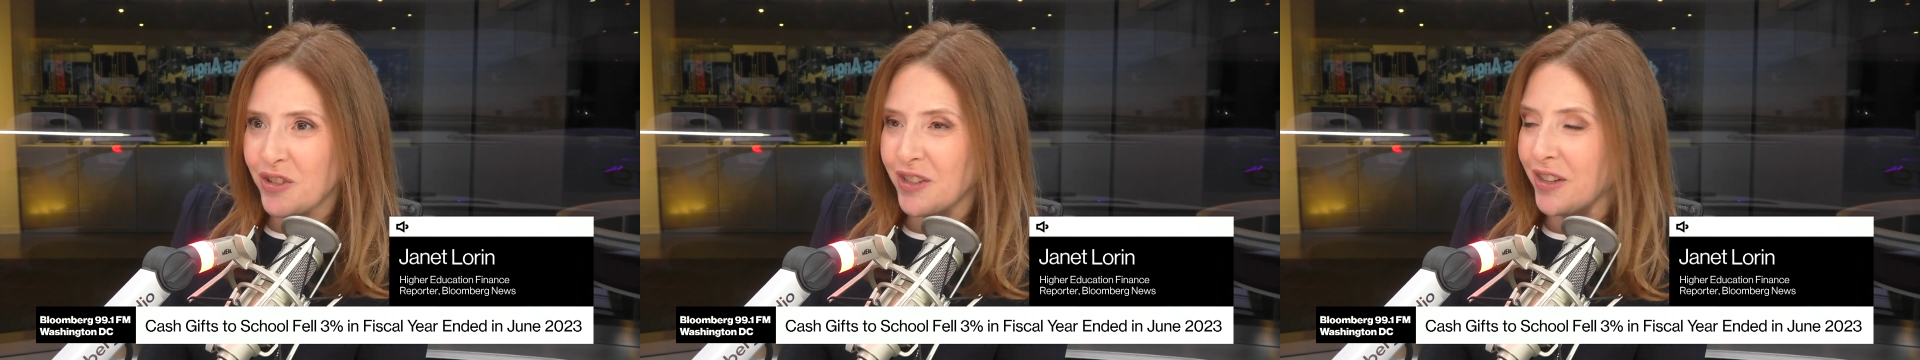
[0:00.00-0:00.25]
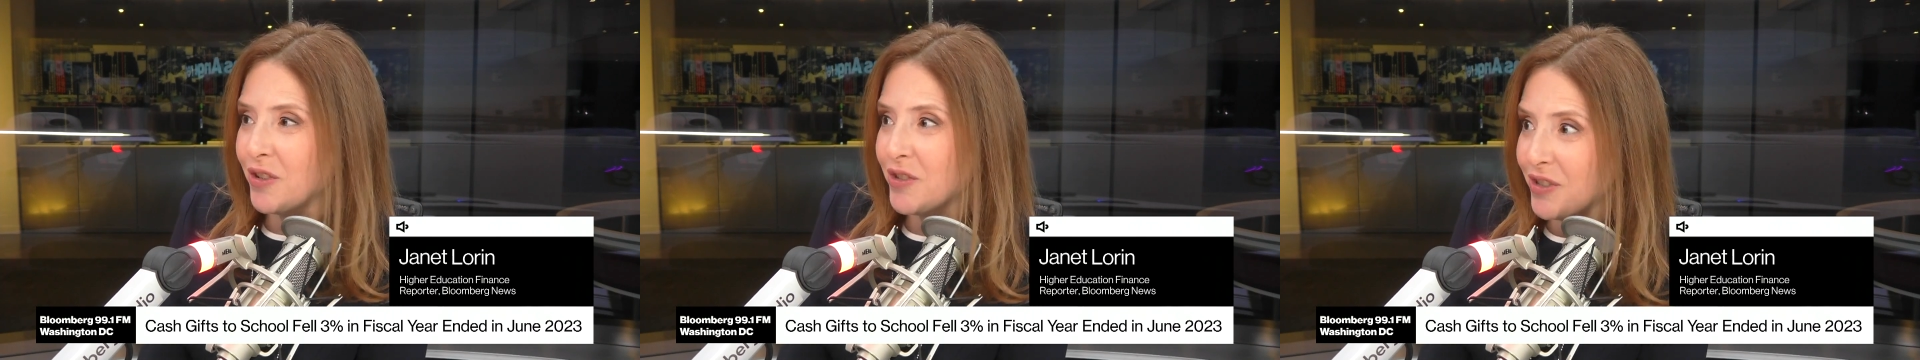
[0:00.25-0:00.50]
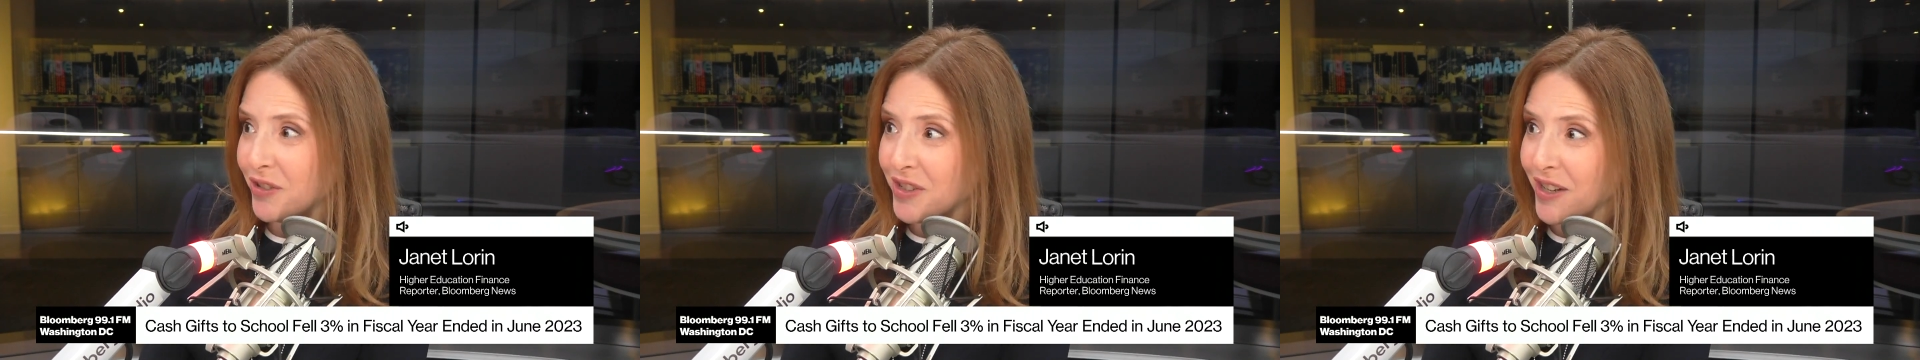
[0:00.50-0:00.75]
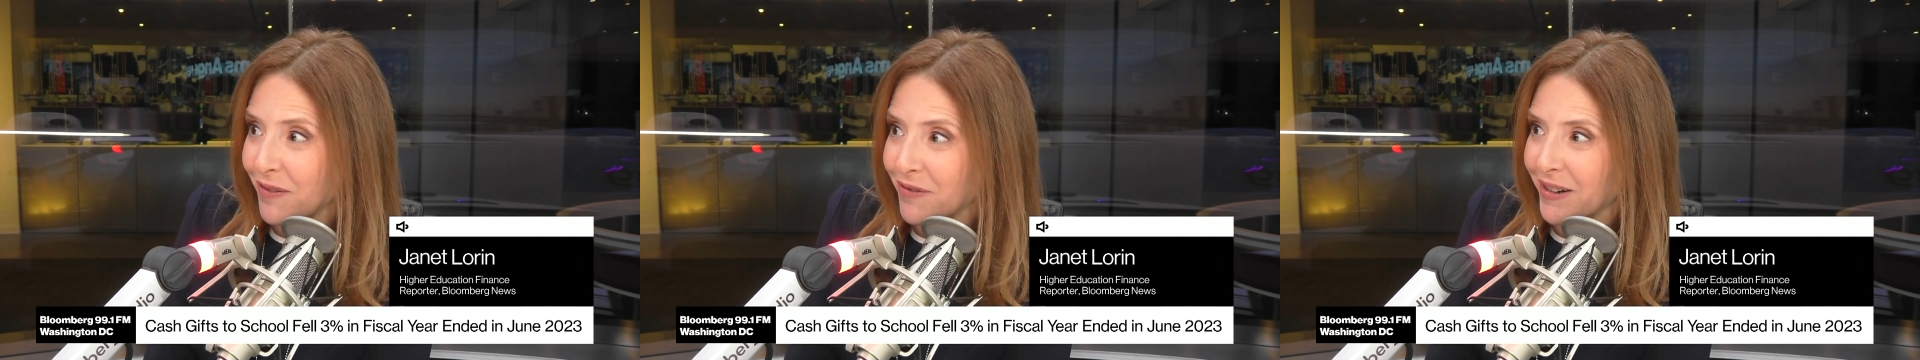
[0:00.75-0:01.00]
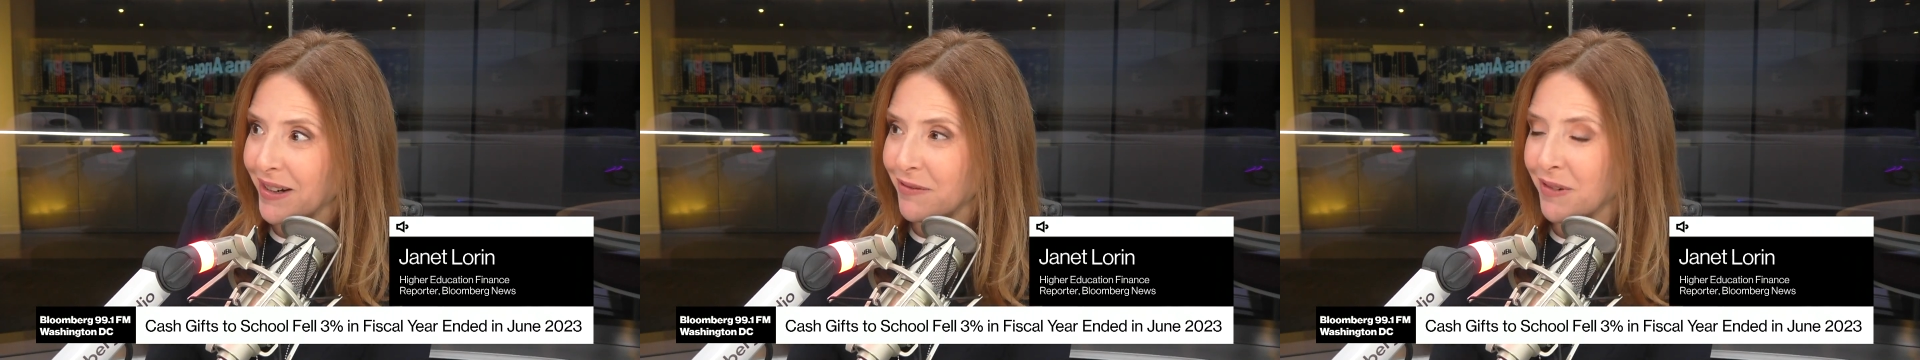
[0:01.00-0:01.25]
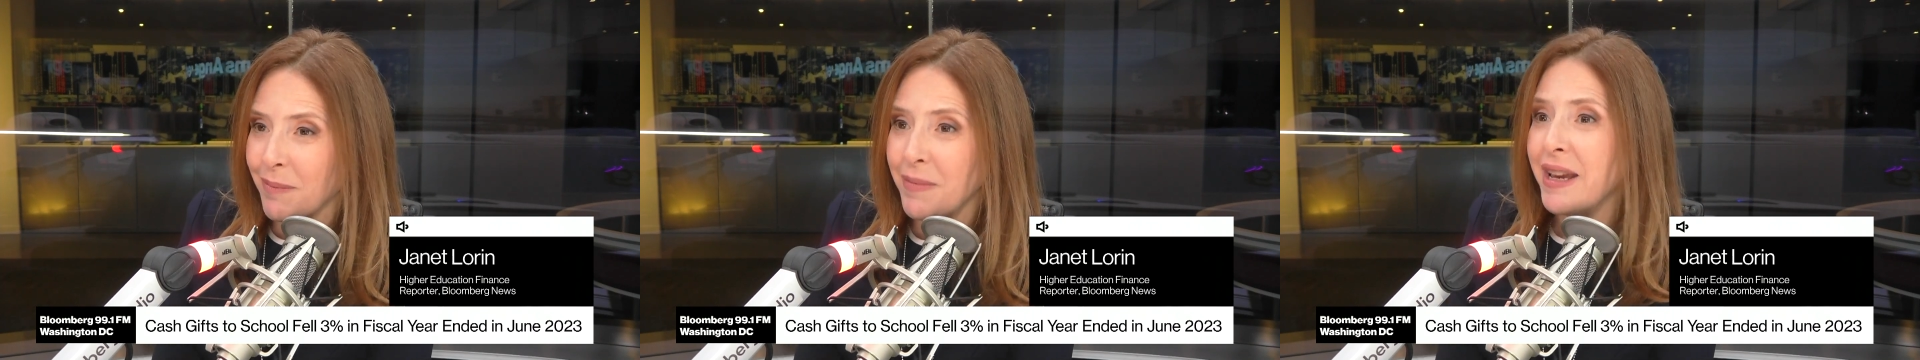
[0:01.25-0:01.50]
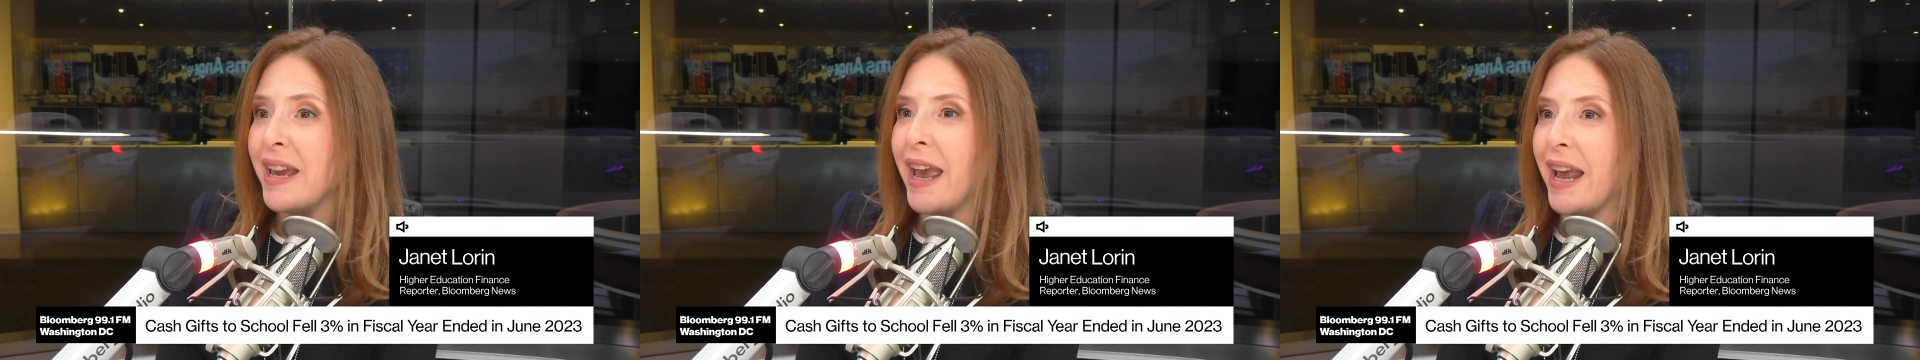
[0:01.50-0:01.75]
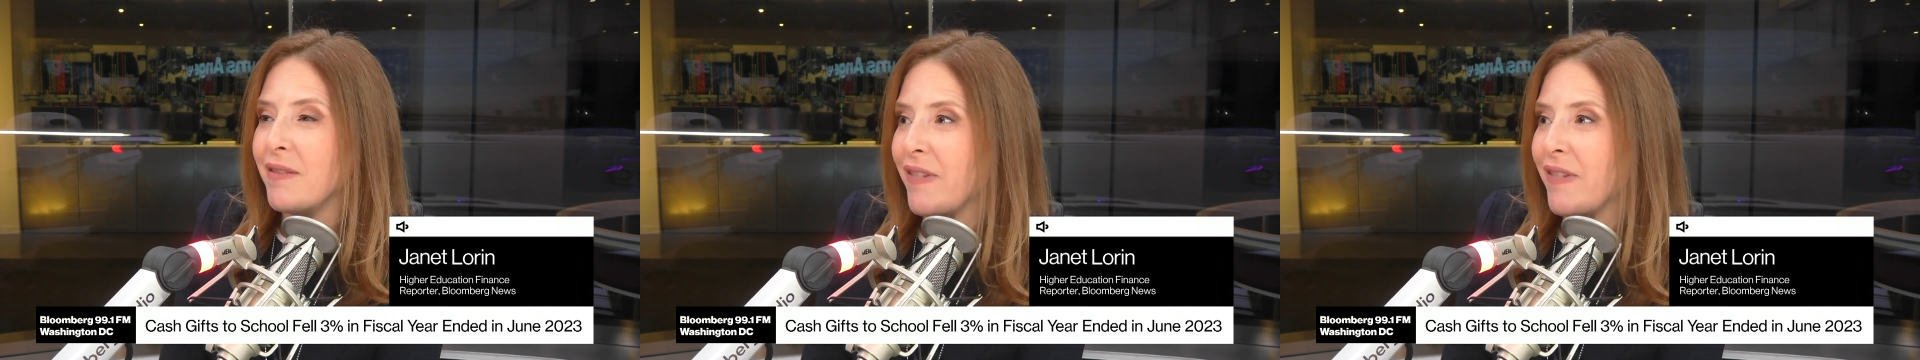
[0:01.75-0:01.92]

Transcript: they're still suffering from right.